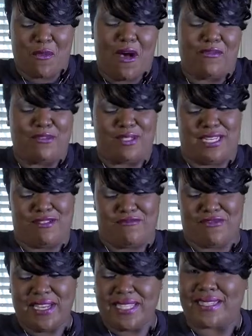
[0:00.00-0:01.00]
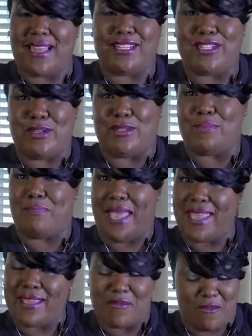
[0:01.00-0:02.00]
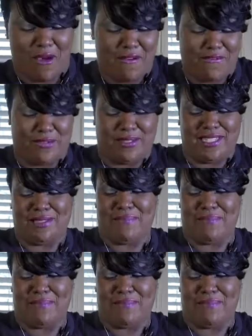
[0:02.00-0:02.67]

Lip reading: waffles. And the reason I chose bacon waffles is